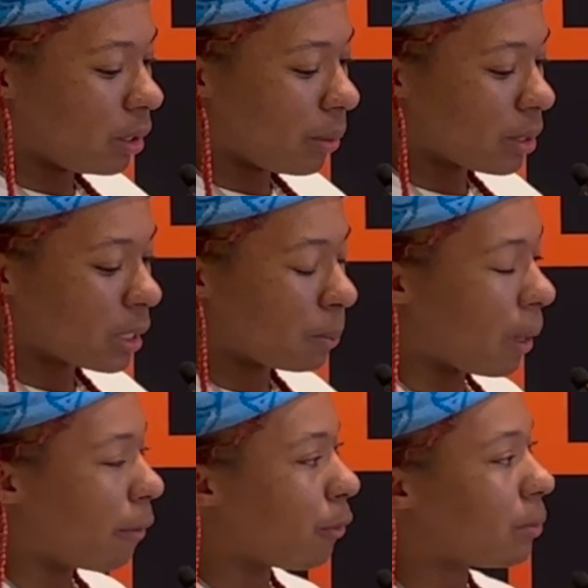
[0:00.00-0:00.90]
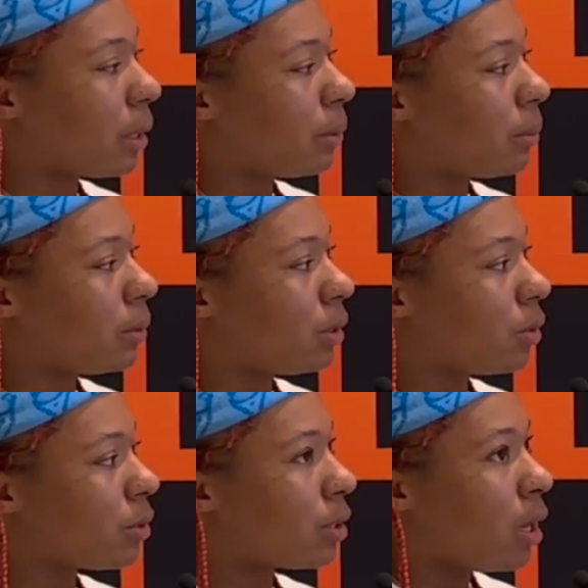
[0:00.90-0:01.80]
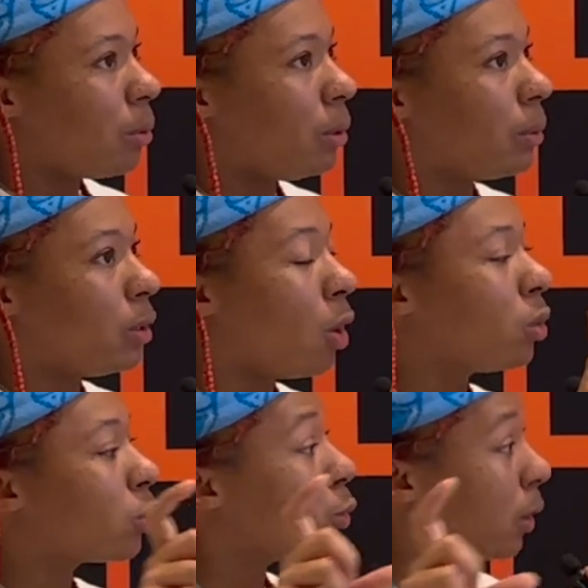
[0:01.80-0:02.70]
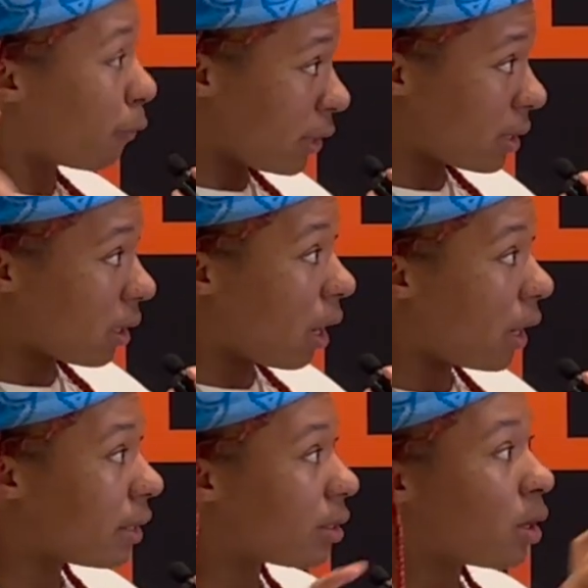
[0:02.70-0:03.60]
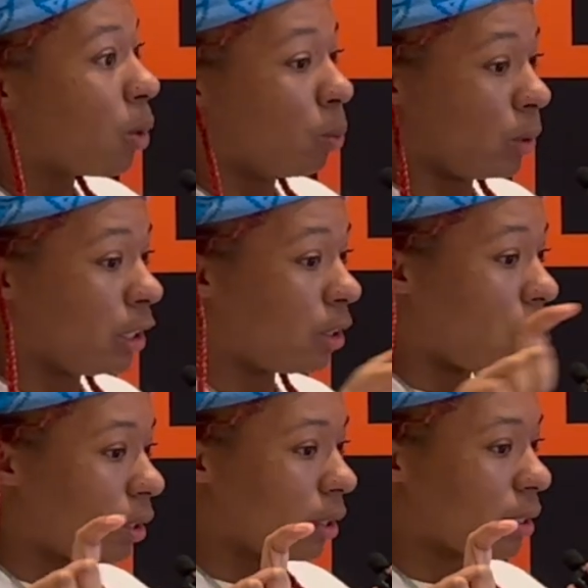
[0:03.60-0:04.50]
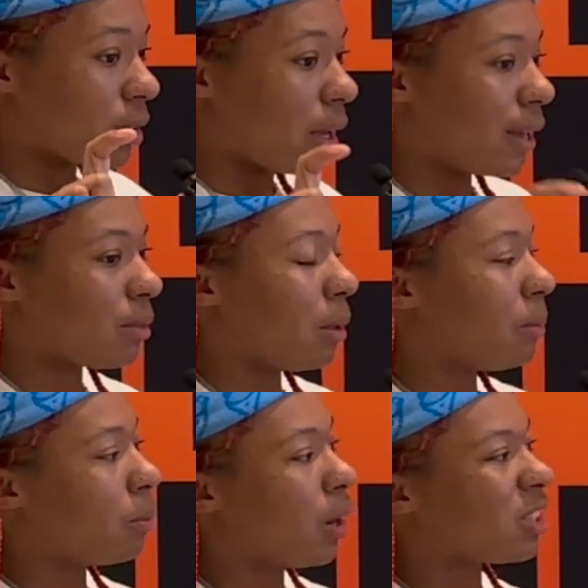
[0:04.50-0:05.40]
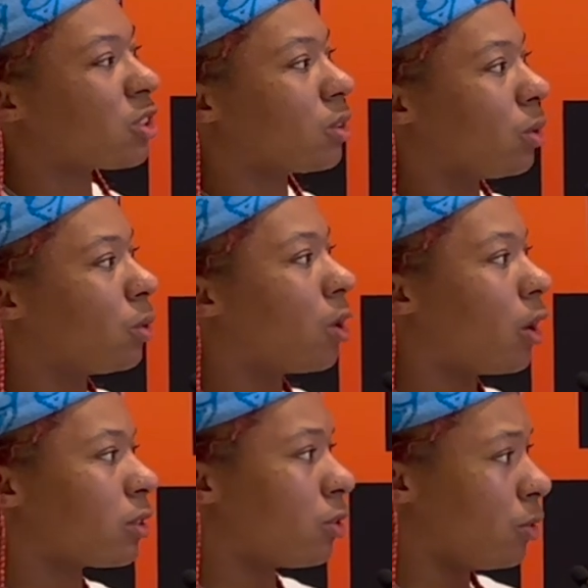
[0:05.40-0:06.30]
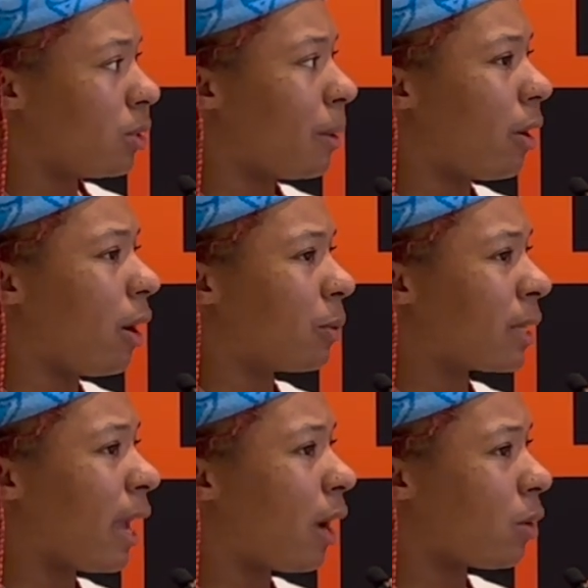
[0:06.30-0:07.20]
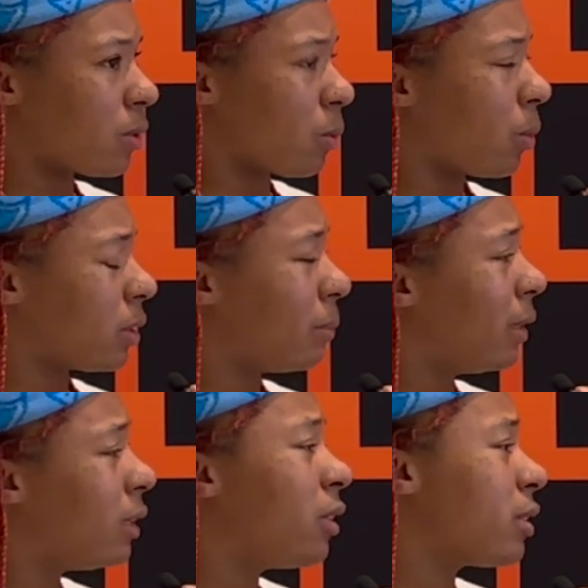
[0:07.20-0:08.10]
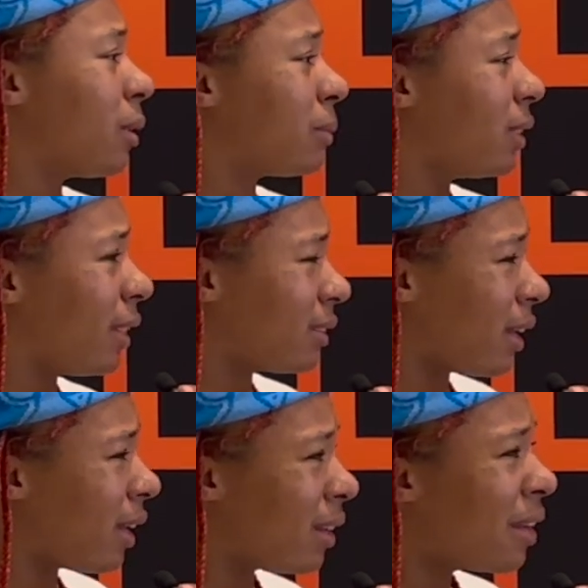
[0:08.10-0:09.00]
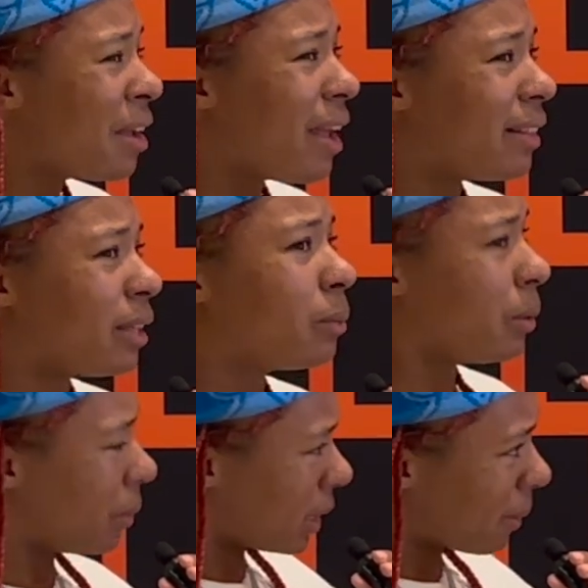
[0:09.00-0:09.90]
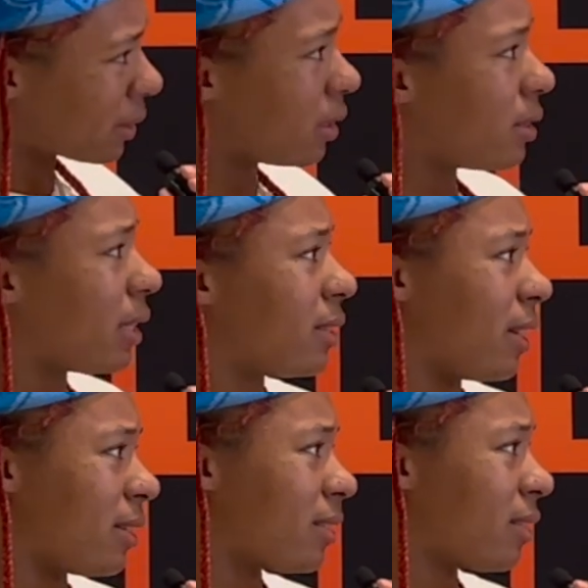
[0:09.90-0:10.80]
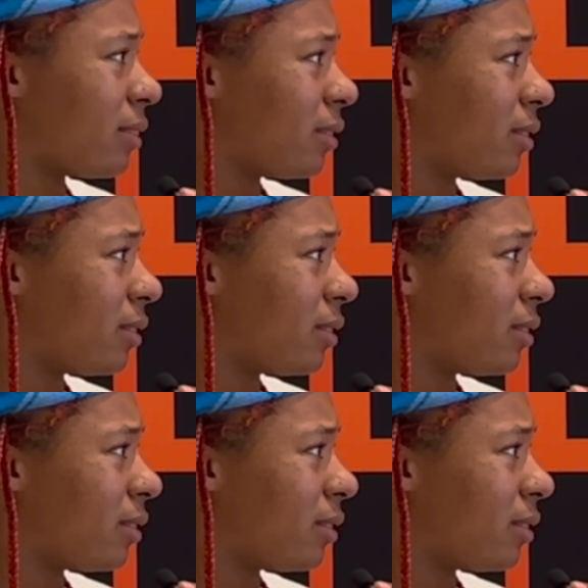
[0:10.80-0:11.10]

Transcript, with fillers: there was this platform that we would use we would go through different slides read all of the slides maybe watch little cartoons about how cows are worth money or something like that and then we were expected to take a test